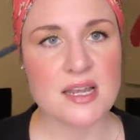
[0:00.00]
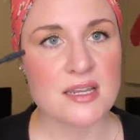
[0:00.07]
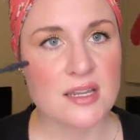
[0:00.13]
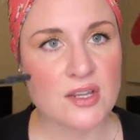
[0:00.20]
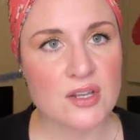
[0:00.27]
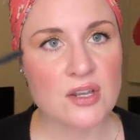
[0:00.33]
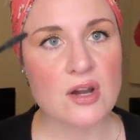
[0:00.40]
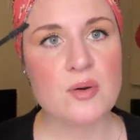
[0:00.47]
I
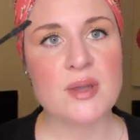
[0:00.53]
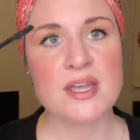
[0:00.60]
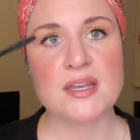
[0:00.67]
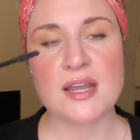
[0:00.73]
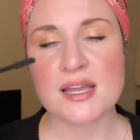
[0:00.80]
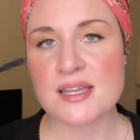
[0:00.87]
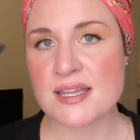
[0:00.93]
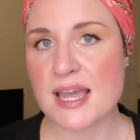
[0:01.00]
can go
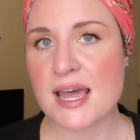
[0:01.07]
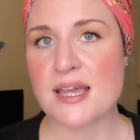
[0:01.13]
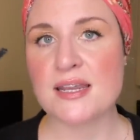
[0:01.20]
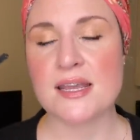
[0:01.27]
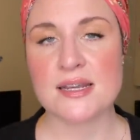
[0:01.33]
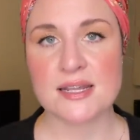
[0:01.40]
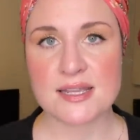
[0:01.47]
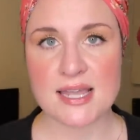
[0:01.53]
in again
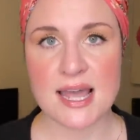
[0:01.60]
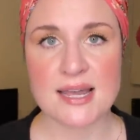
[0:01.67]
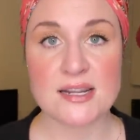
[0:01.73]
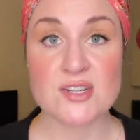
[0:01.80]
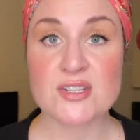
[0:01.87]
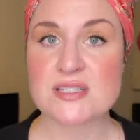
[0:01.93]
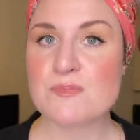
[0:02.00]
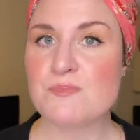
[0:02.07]
and again
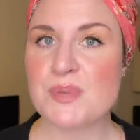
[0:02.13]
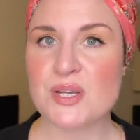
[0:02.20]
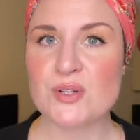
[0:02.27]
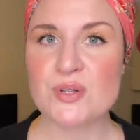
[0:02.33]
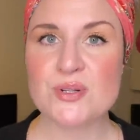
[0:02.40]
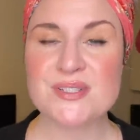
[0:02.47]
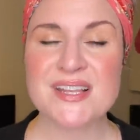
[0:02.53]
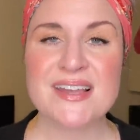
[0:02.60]
and just
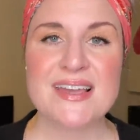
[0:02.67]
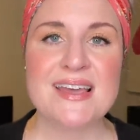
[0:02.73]
build,